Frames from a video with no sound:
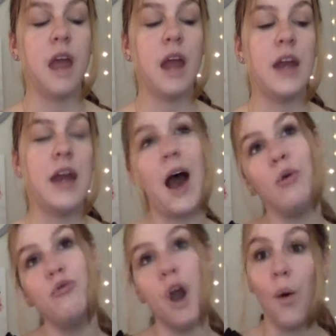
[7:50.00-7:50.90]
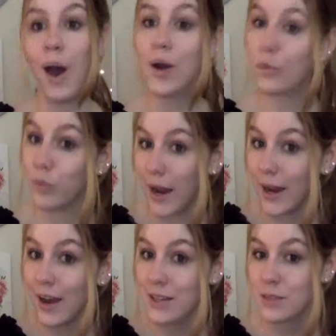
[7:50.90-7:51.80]
now know how to
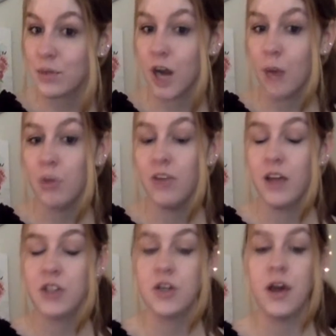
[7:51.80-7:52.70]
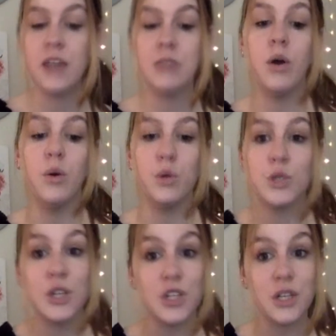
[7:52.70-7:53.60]
write as a PR professional as opposed
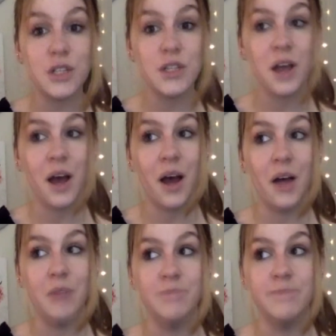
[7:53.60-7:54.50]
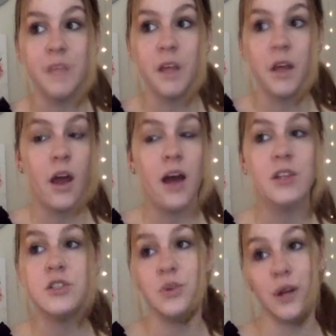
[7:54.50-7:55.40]
to just a
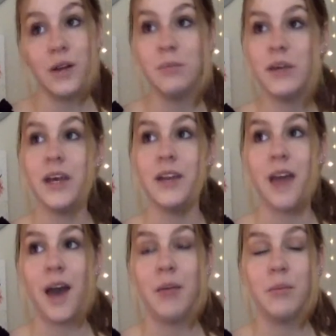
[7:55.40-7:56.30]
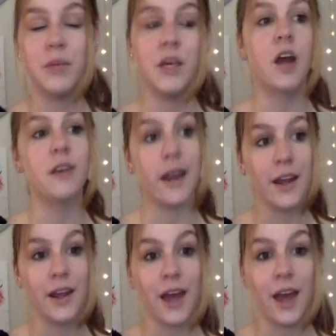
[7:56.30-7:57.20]
student, being that PR
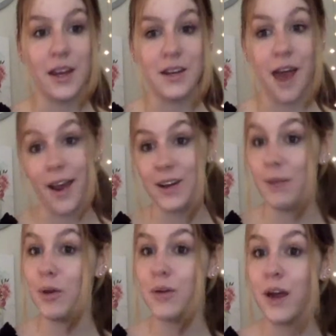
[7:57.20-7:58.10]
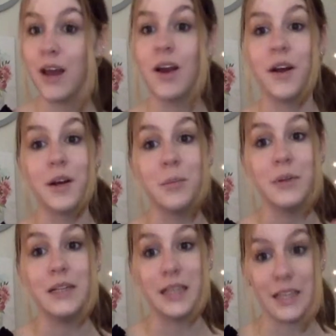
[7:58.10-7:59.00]
writing and academic writing are
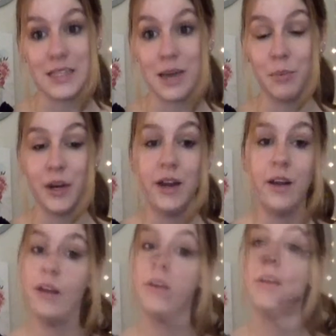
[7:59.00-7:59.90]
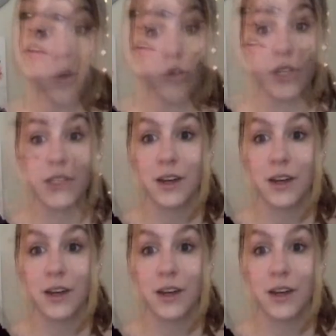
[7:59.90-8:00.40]
completely separate. So just